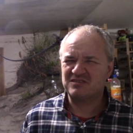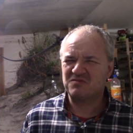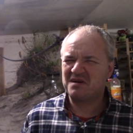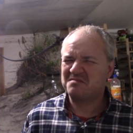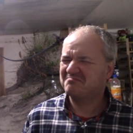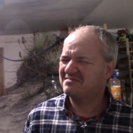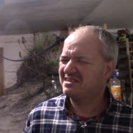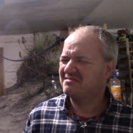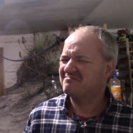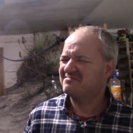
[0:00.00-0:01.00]
as well.
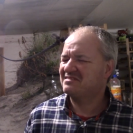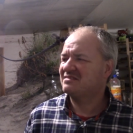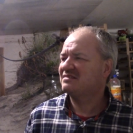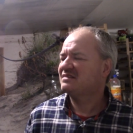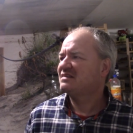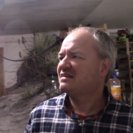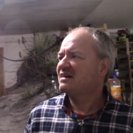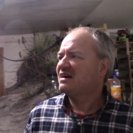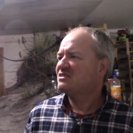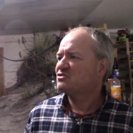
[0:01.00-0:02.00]
Mm, uh,
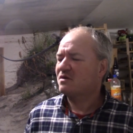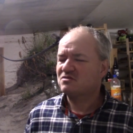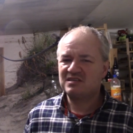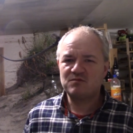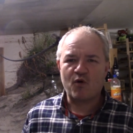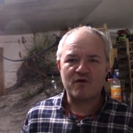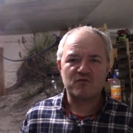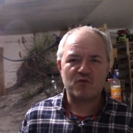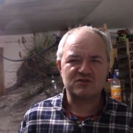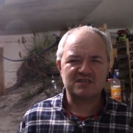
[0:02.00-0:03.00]
so I'll see what other
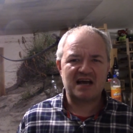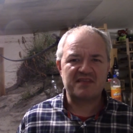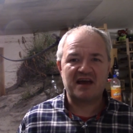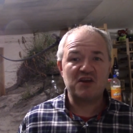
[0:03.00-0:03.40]
ones out there.